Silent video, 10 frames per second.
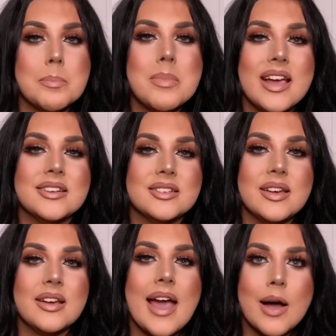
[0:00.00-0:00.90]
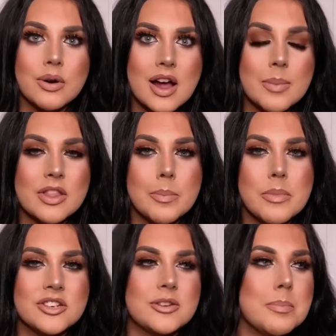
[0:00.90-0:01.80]
amazing outcome and the
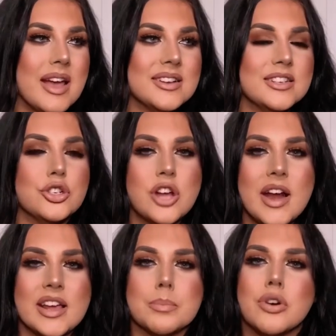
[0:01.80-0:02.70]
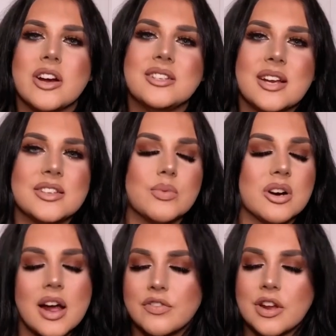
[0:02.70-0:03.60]
most amazing journey and process and
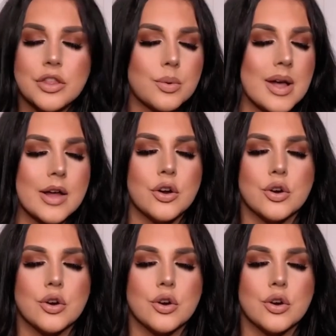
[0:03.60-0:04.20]
recovery throughout it